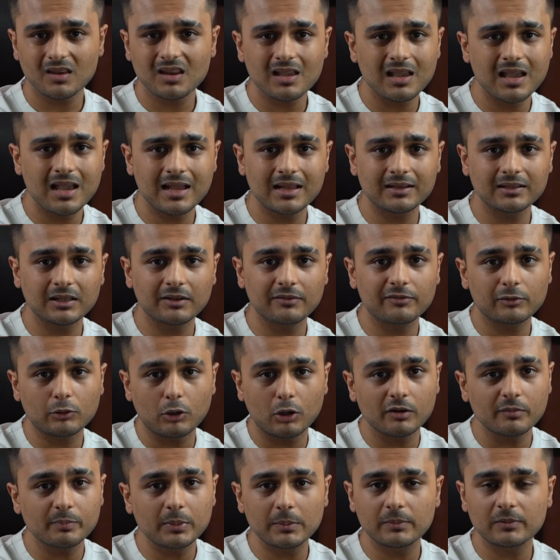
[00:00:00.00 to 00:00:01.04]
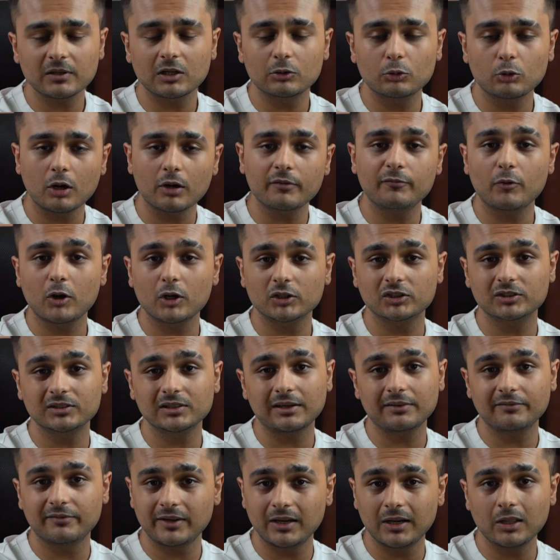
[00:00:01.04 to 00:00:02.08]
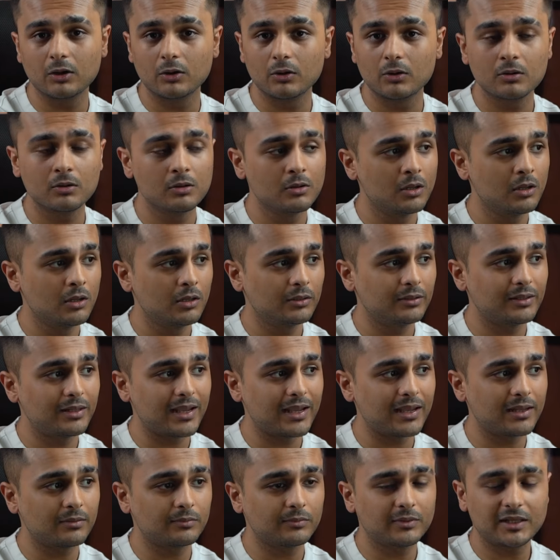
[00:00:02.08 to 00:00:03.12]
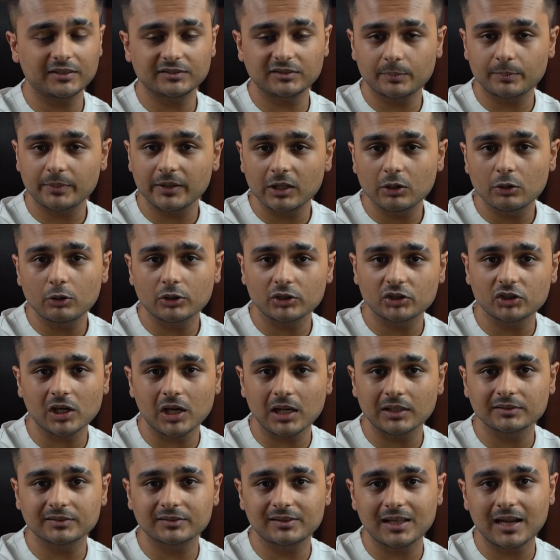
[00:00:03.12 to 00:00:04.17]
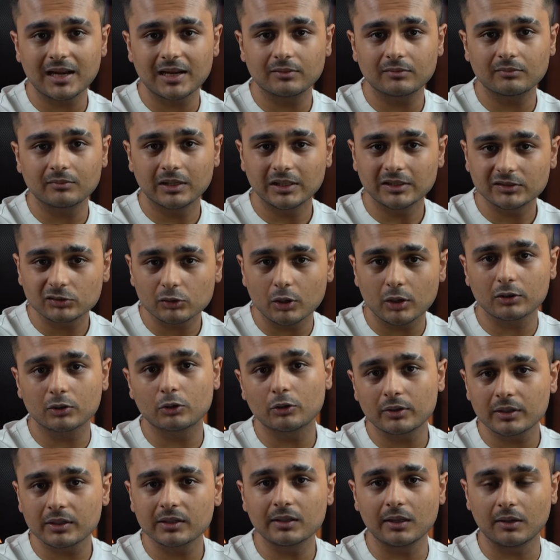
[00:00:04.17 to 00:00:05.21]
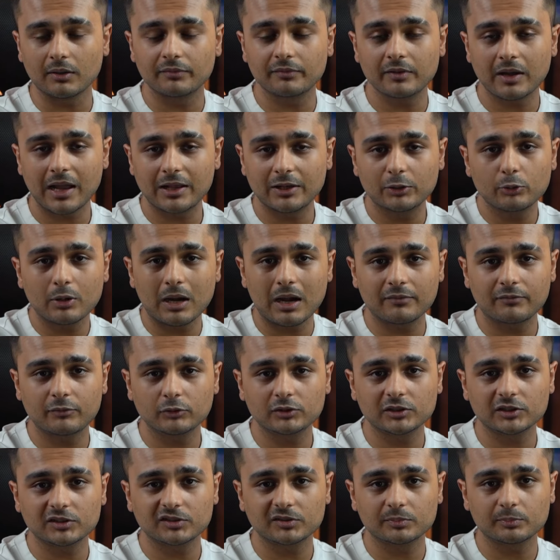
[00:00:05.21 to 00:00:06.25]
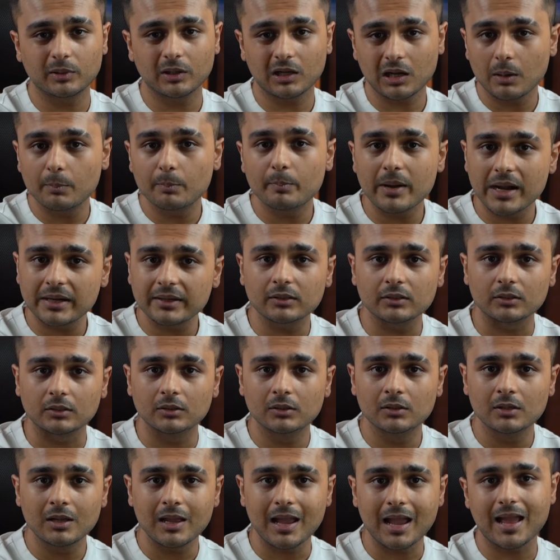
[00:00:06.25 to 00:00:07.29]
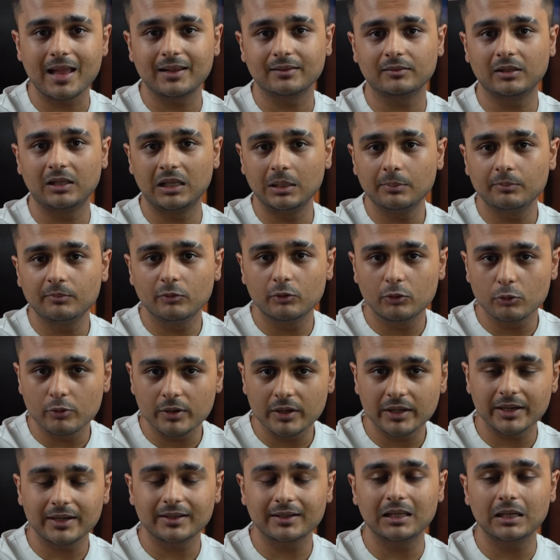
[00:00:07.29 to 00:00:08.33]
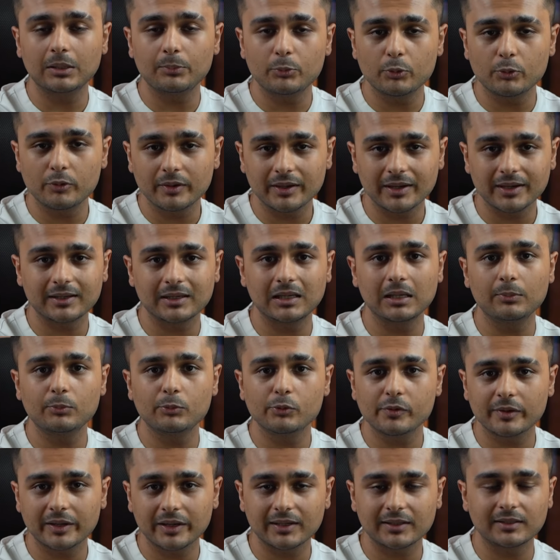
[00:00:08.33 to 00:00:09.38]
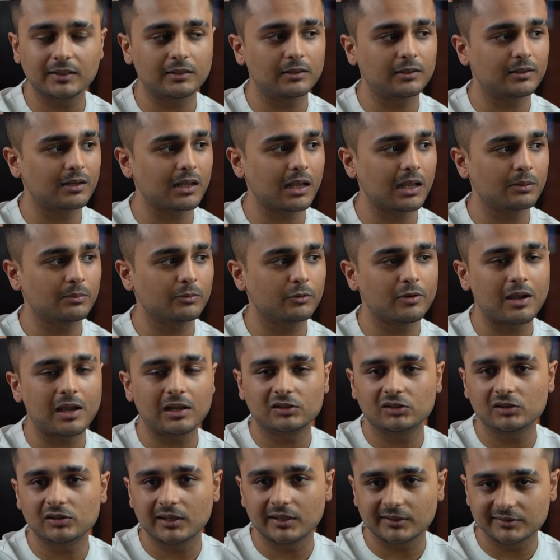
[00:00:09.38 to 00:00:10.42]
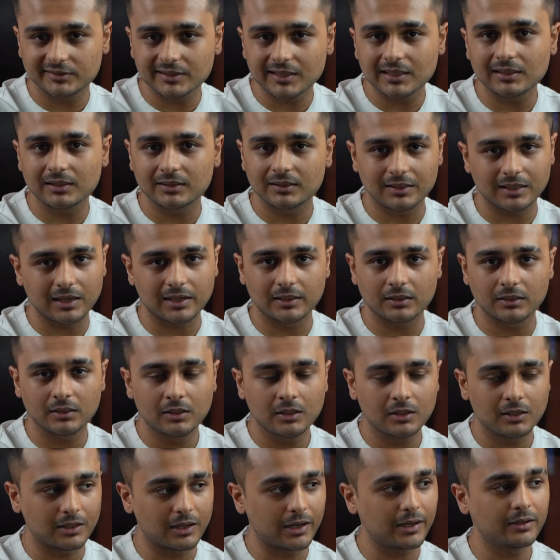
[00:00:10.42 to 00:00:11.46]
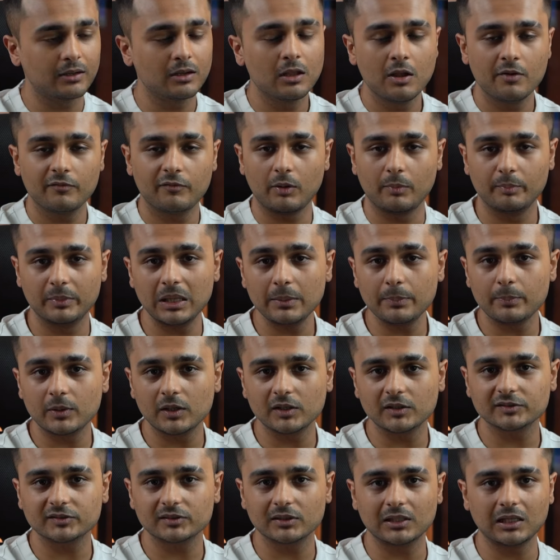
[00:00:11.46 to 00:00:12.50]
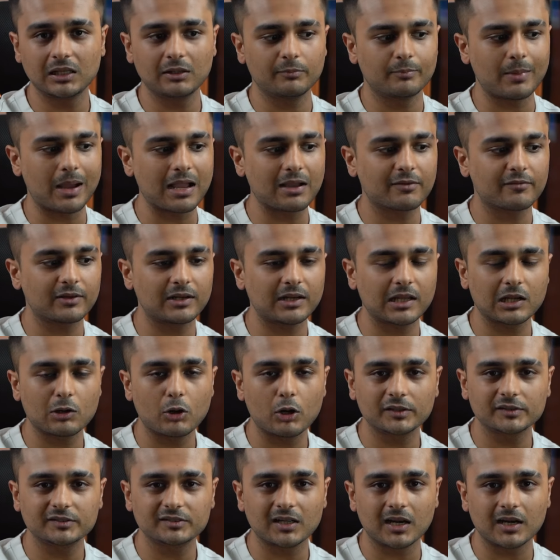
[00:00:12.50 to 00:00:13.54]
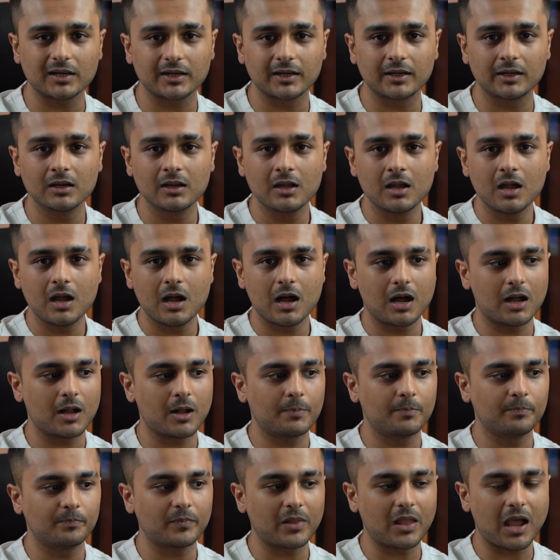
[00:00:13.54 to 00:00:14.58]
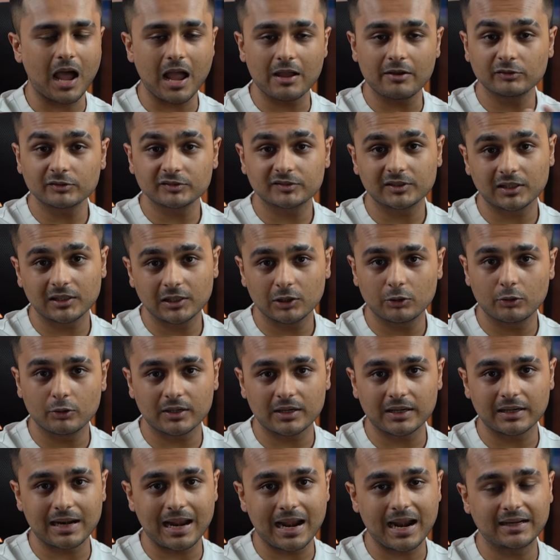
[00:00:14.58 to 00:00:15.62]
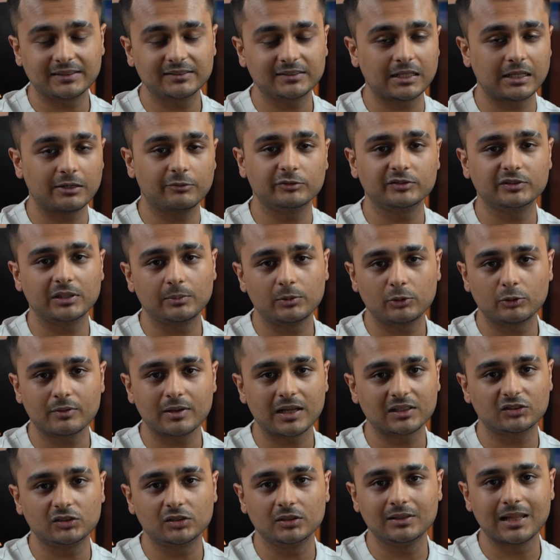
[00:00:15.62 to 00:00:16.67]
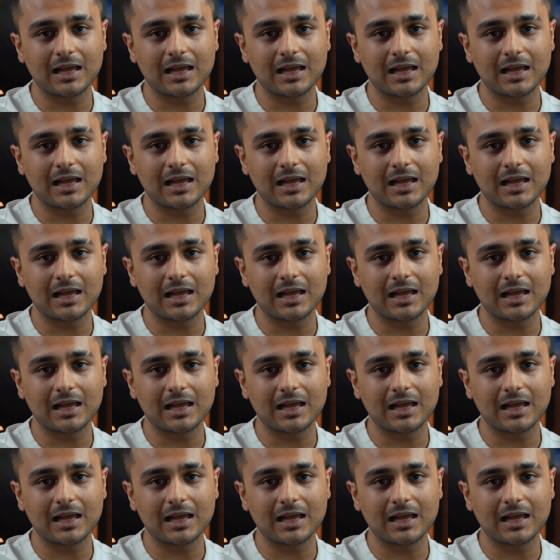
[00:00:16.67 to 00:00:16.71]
And if a lot of people are not watching that video, then there's a pretty good chance that it's not good enough, and you have to just become better and keep doing it, keep doing it, keep doing it till the time you actually excel at that. Right? For me personally, back when I got started, I was really good at ads, and I was able to actually